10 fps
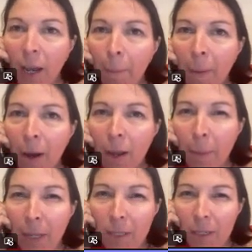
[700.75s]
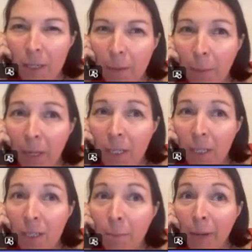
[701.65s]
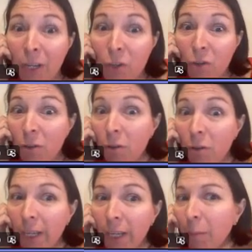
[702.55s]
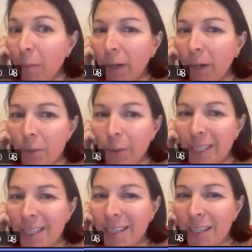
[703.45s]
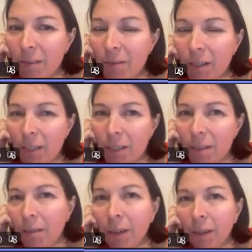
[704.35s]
And my best tip is to make sure you keep your passwords secret.